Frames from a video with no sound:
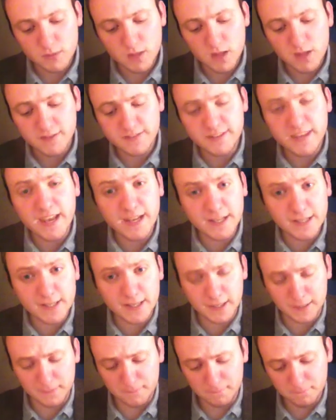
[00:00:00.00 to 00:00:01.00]

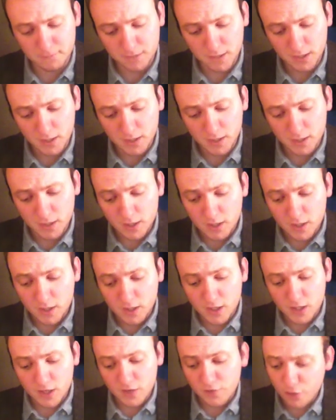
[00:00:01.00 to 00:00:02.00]
Secondly,
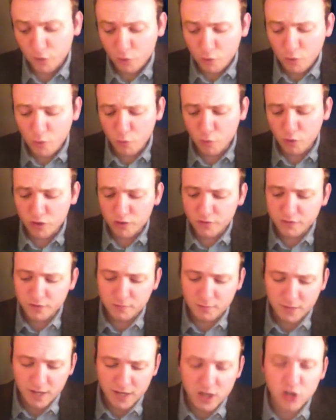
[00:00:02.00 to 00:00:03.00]
if you are one of the
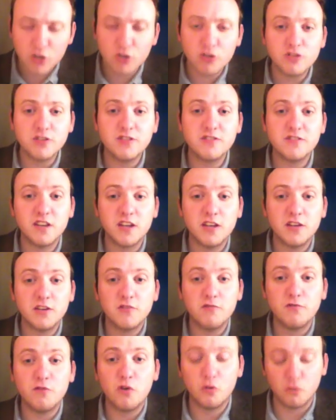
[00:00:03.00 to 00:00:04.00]
many undecided
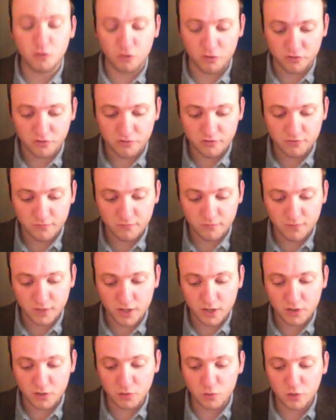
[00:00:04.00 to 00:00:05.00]
voters
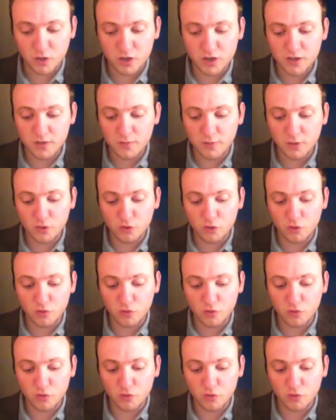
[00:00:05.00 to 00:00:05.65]
and are worried about the